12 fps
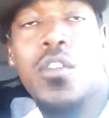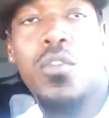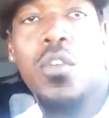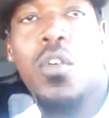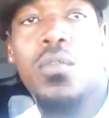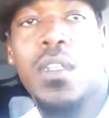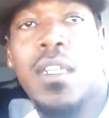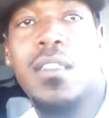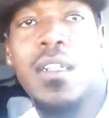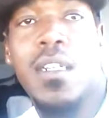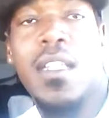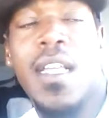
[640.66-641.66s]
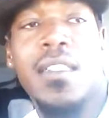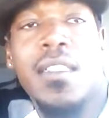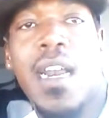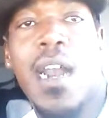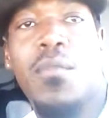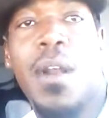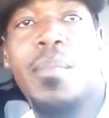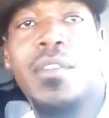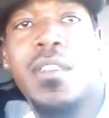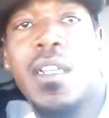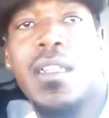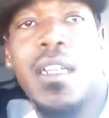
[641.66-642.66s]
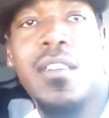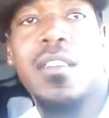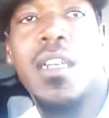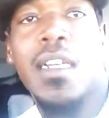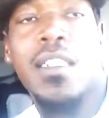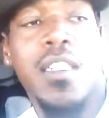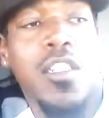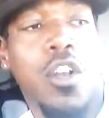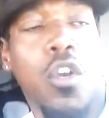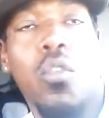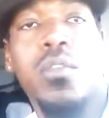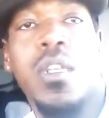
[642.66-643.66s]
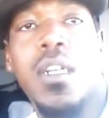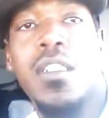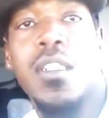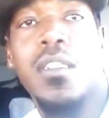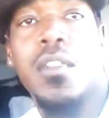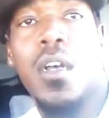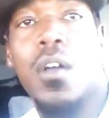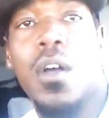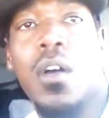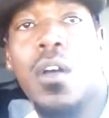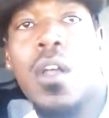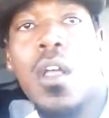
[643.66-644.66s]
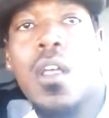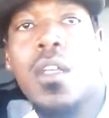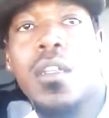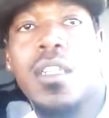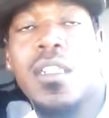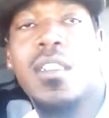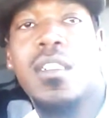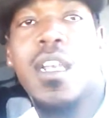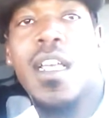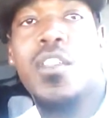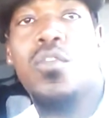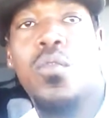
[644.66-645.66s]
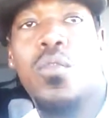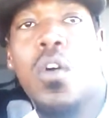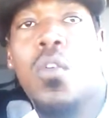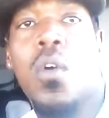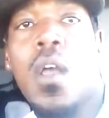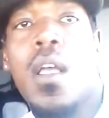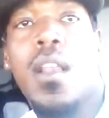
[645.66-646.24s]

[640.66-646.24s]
You know, these are the things that I represent. These is not just clothing. This is letting you know.